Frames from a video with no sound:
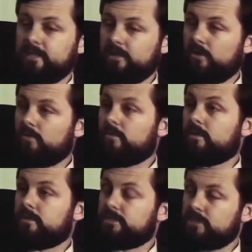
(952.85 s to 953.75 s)
they'd all
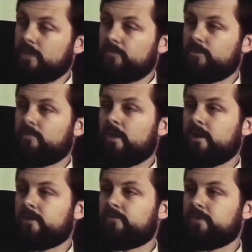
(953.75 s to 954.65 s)
stop their
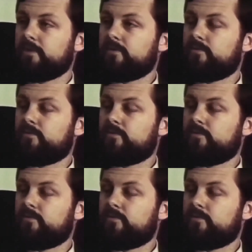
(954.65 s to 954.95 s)
buying trends,